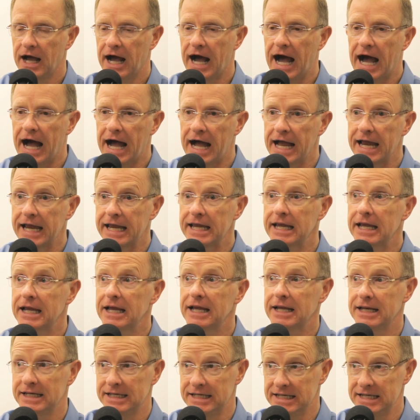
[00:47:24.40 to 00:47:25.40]
I
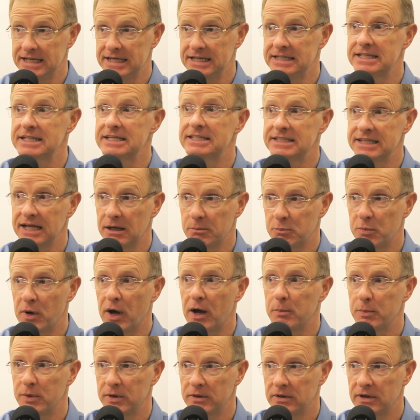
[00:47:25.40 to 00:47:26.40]
need to step
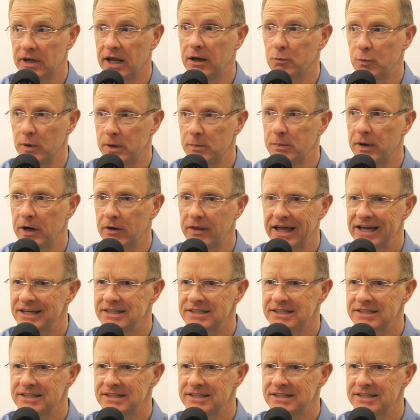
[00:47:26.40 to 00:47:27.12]
up and repair that.